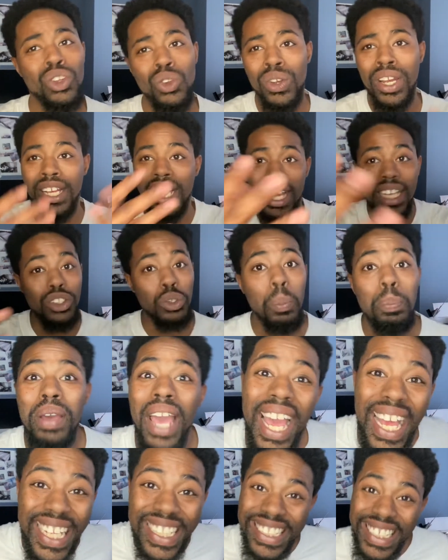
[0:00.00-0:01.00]
Hey, you
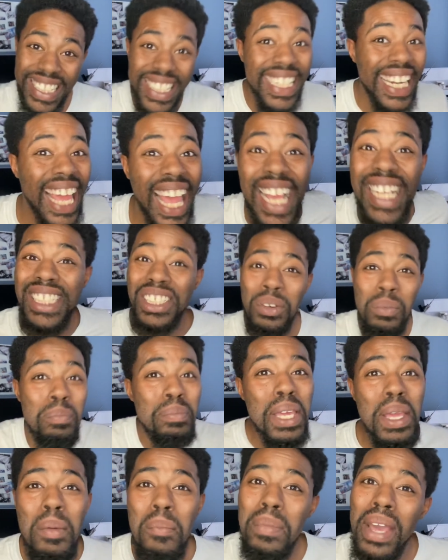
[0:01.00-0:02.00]
passed the class to
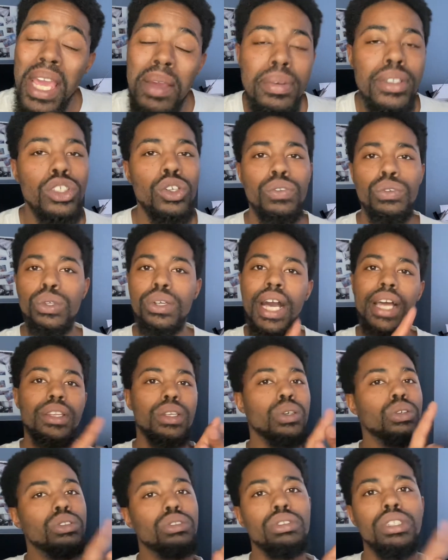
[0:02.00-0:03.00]
me, baby. So if you got
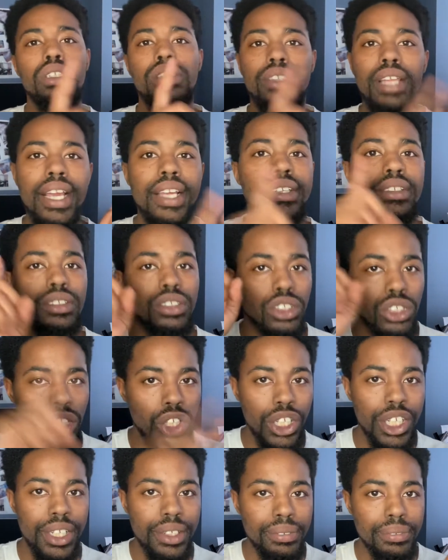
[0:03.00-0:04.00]
those 3 things
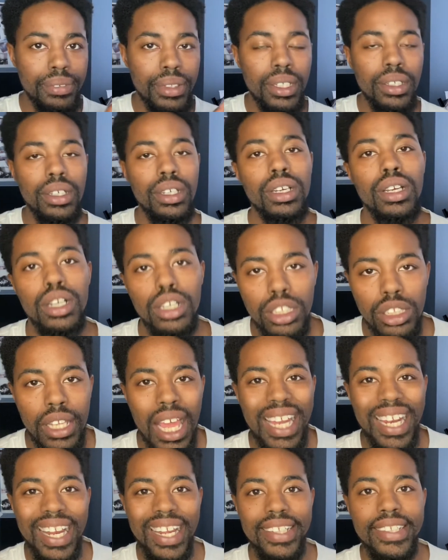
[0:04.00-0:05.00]
good, 9
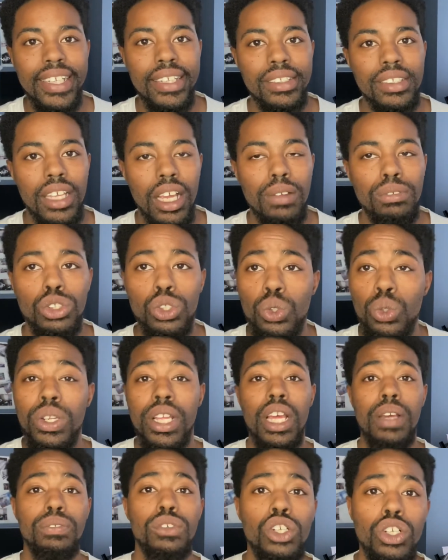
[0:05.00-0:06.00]
out of 10 times you're gonna
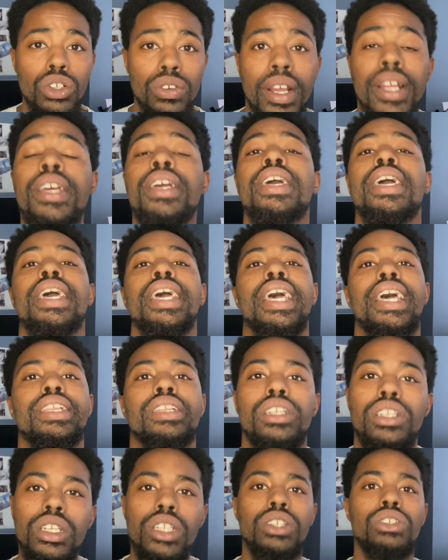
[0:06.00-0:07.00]
have good credit, and the
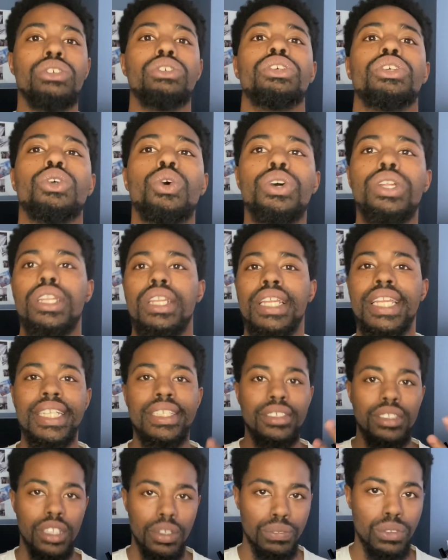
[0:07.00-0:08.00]
lender is going to lend
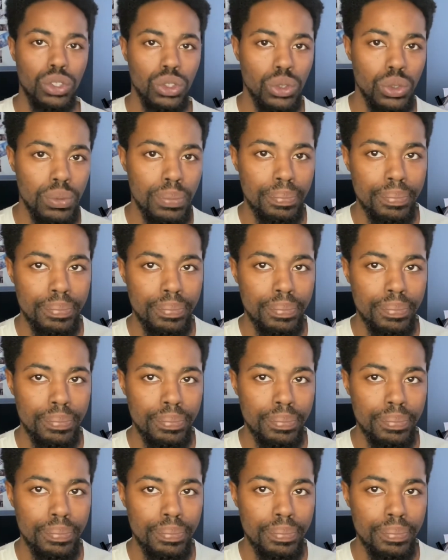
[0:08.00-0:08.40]
stuff to you.